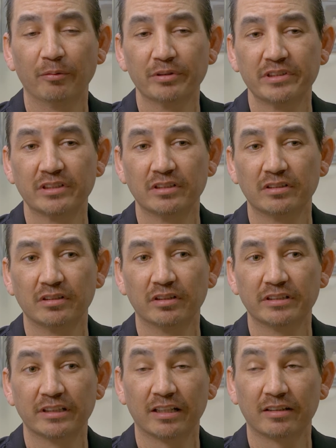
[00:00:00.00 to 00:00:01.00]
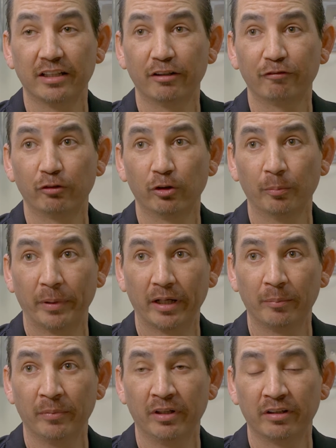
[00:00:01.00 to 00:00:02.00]
I was sick there for
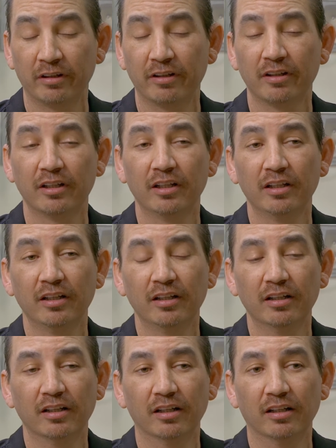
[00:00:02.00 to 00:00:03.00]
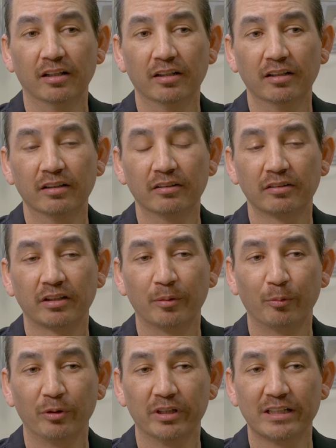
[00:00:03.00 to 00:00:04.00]
about a month. Uh,
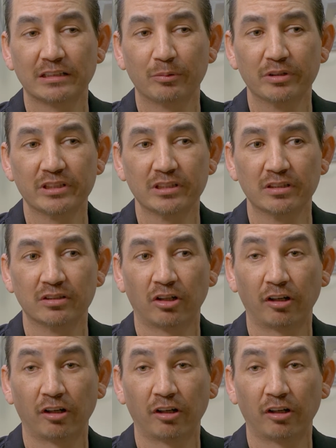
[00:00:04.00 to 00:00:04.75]
couldn't realize I was in